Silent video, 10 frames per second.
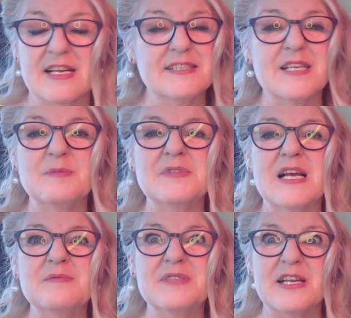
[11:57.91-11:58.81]
And
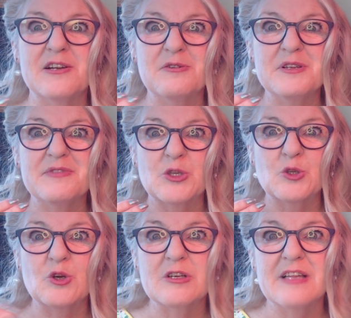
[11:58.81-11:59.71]
sometimes they don't even
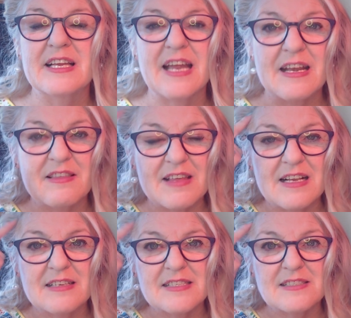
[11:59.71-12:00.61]
look like anything
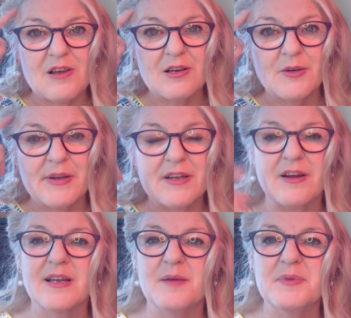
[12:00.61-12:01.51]
because it's all going
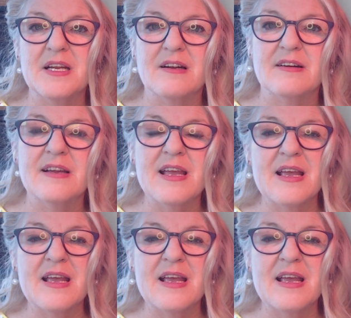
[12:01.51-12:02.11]
on up here.